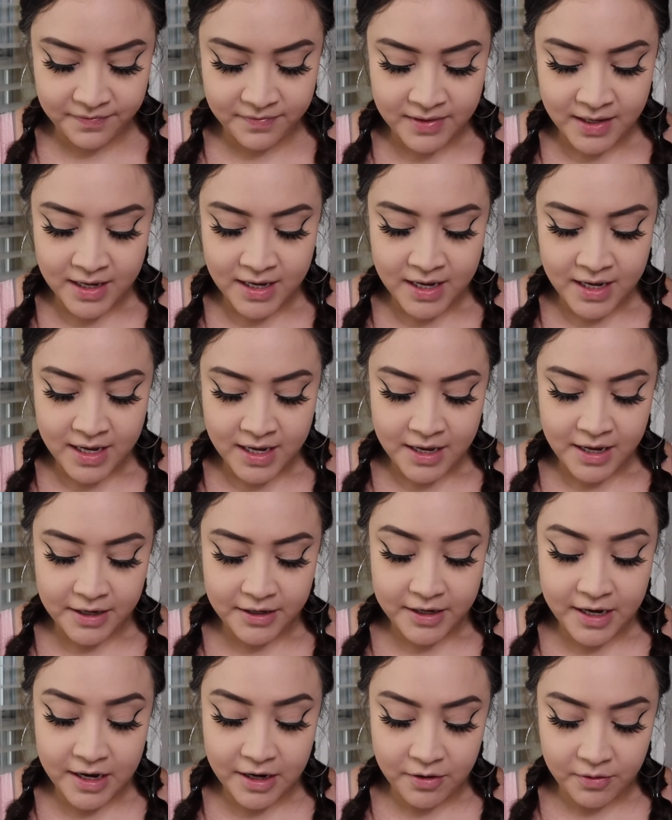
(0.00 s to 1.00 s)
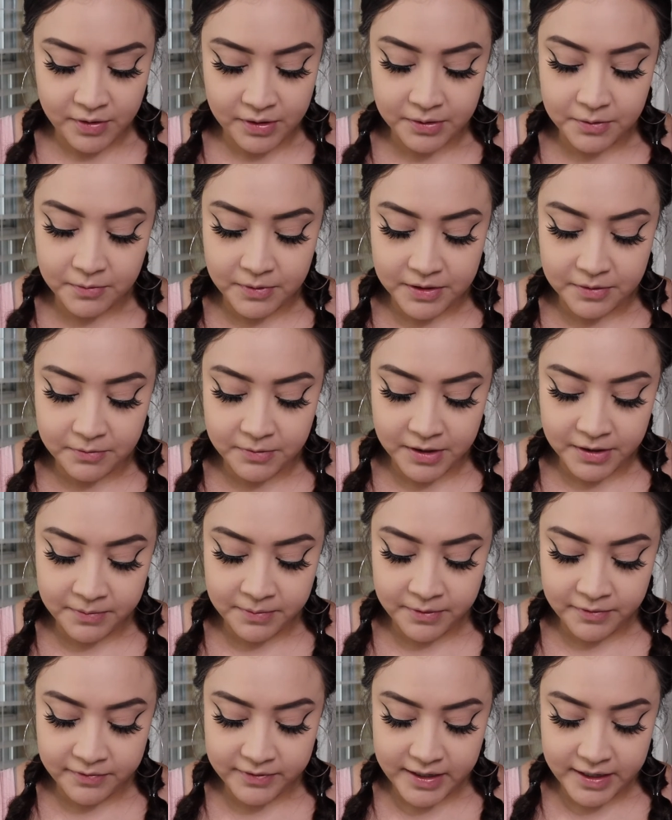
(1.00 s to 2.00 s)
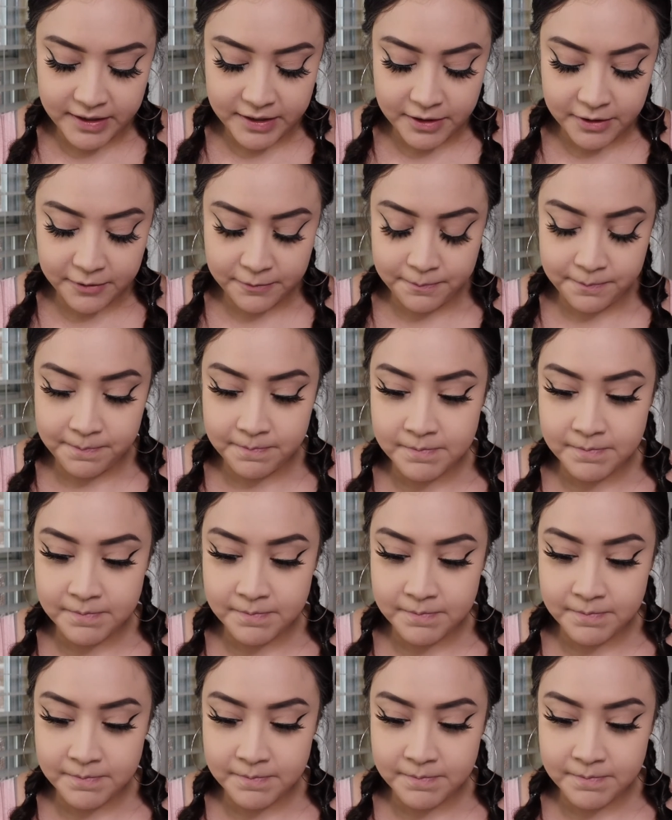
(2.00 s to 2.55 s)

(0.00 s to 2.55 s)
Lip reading: You can go in with waterproof liner.